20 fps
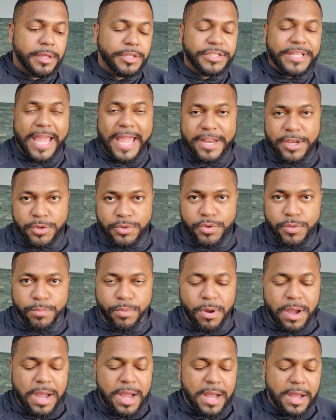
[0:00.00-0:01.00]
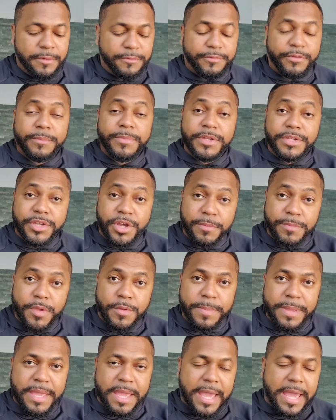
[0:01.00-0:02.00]
Daniel Dubois from the
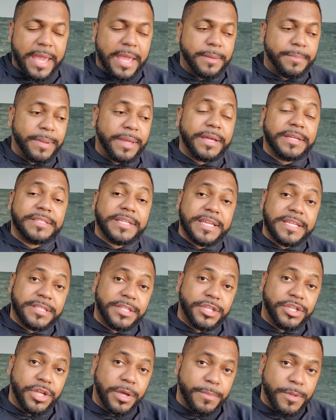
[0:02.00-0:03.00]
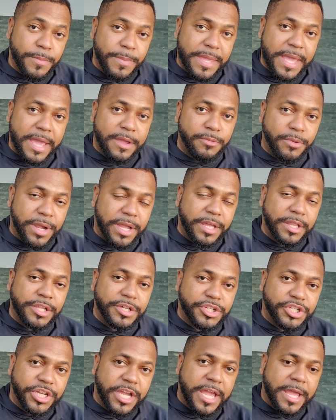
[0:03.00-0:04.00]
WBA, because he's the WBA
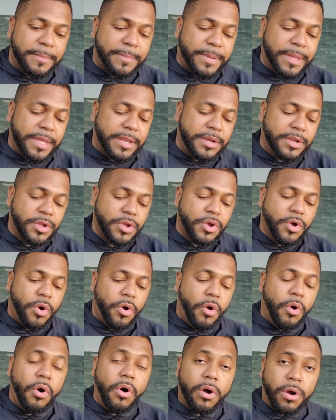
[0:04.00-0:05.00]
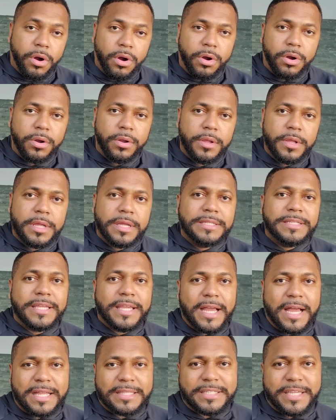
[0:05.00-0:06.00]
regular champion, or
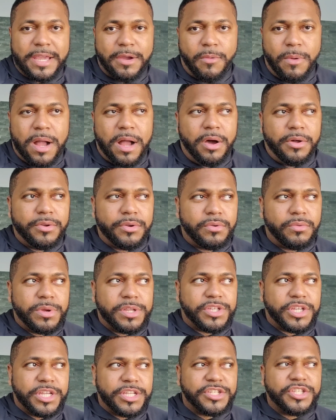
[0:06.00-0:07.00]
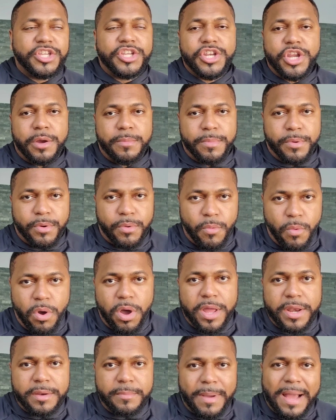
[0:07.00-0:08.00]
Deontay Wilder, which is the number
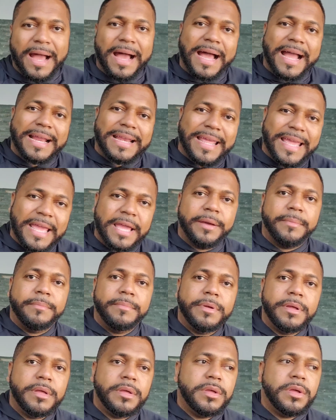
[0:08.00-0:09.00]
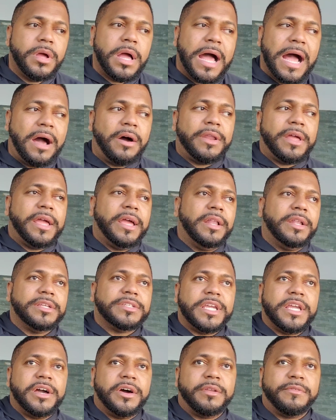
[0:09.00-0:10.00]
one behind him, how the hell
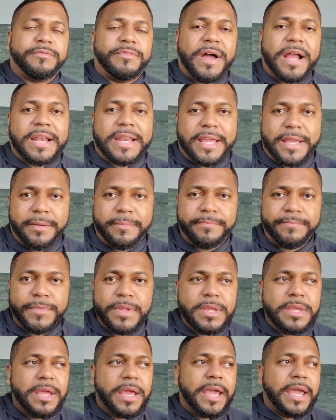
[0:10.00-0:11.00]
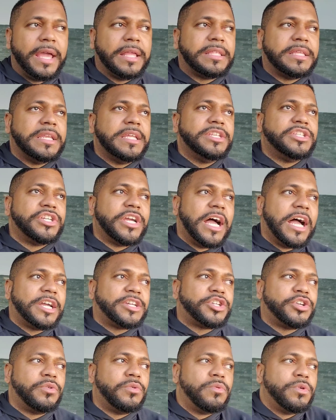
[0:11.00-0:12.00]
is he going to fight him? Anthony
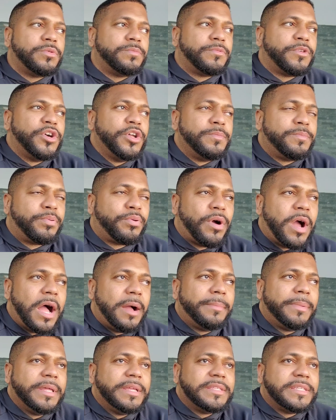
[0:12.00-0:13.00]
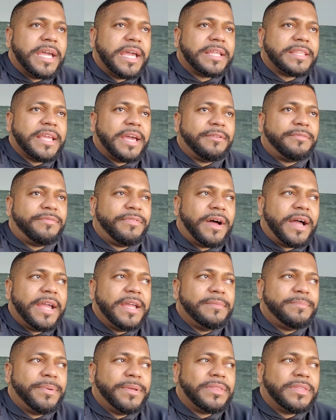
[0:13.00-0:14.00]
Joshua could probably take that
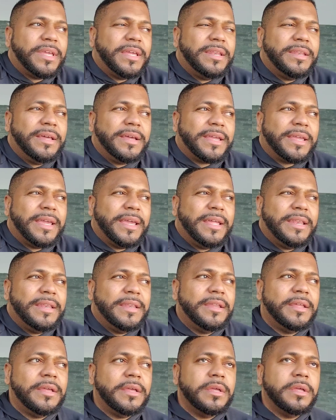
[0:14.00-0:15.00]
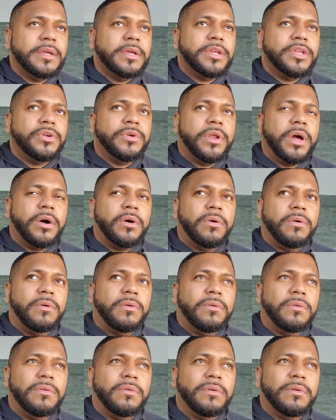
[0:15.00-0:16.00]
fight, but then again, you
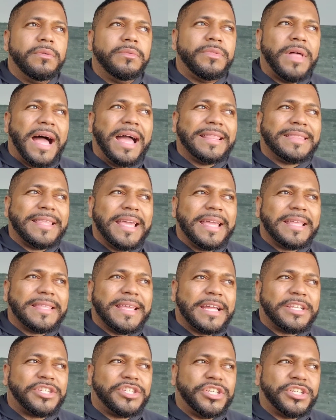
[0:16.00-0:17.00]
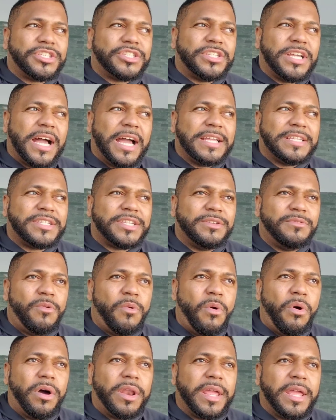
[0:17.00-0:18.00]
know, I think that's just Tyson
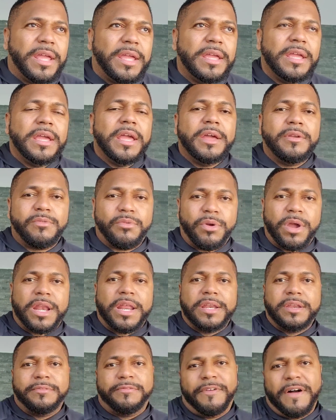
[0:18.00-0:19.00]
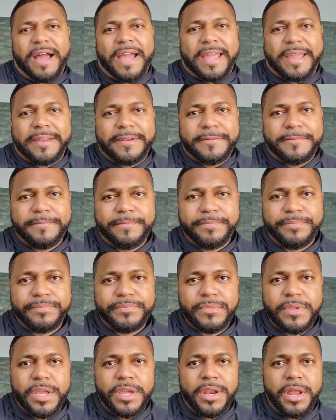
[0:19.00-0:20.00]
wanting and ready to fight,
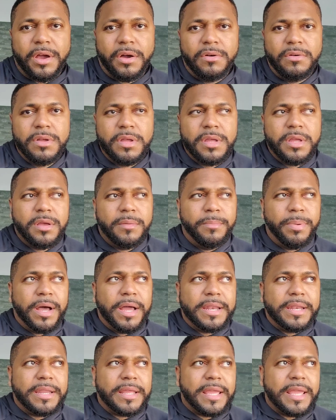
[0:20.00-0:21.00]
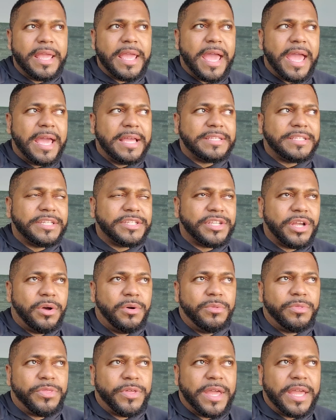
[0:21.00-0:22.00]
you know. But he has his
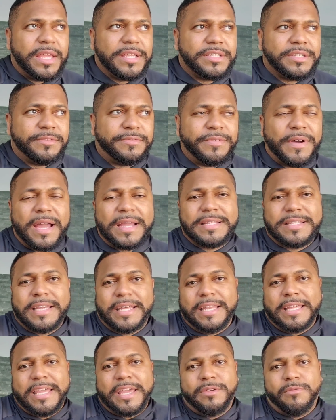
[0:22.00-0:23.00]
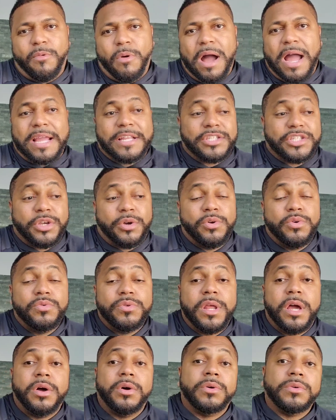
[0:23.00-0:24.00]
own things to fight Dillian White, so who
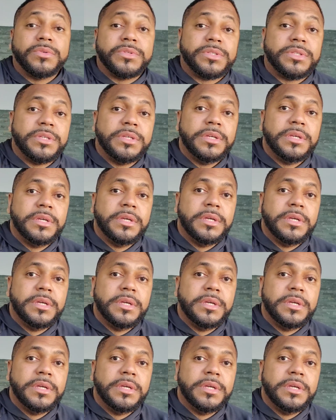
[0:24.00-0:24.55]
knows?